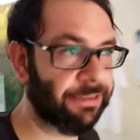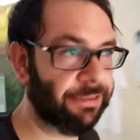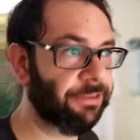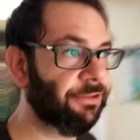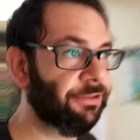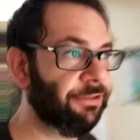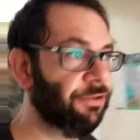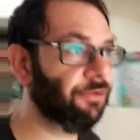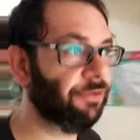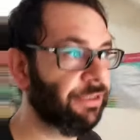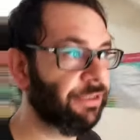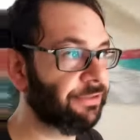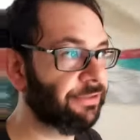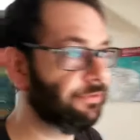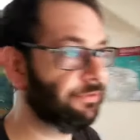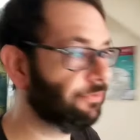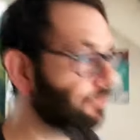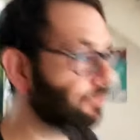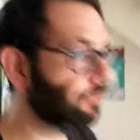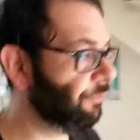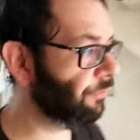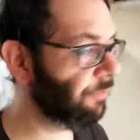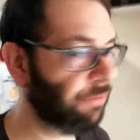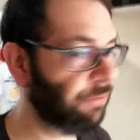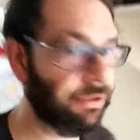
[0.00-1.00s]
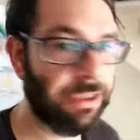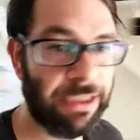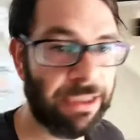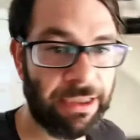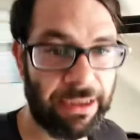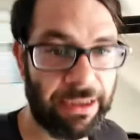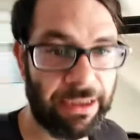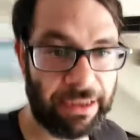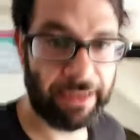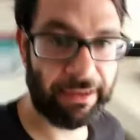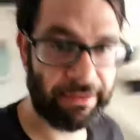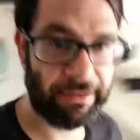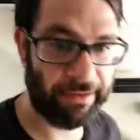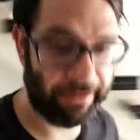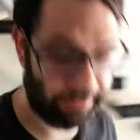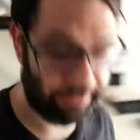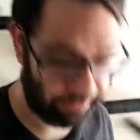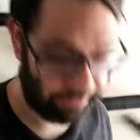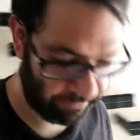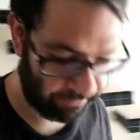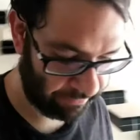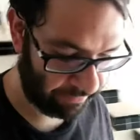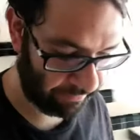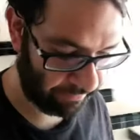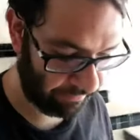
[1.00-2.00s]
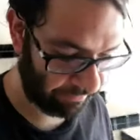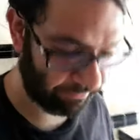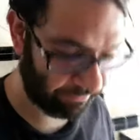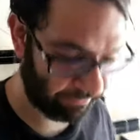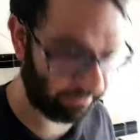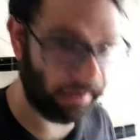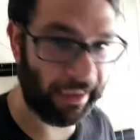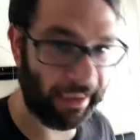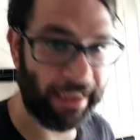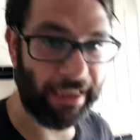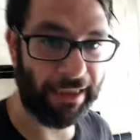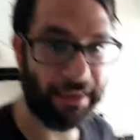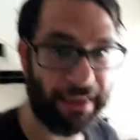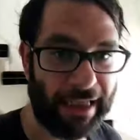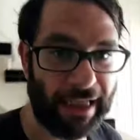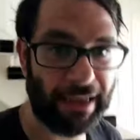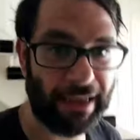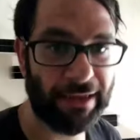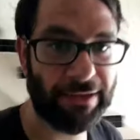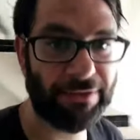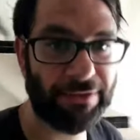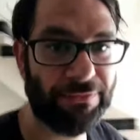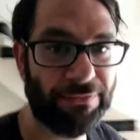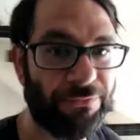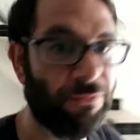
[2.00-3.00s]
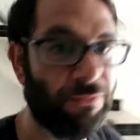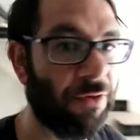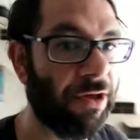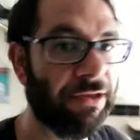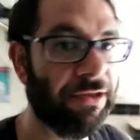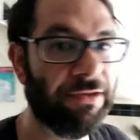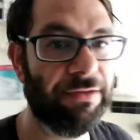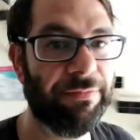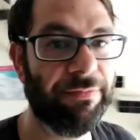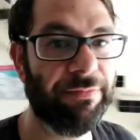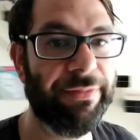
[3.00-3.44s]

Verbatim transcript: got to go next door and get at least a gallon of water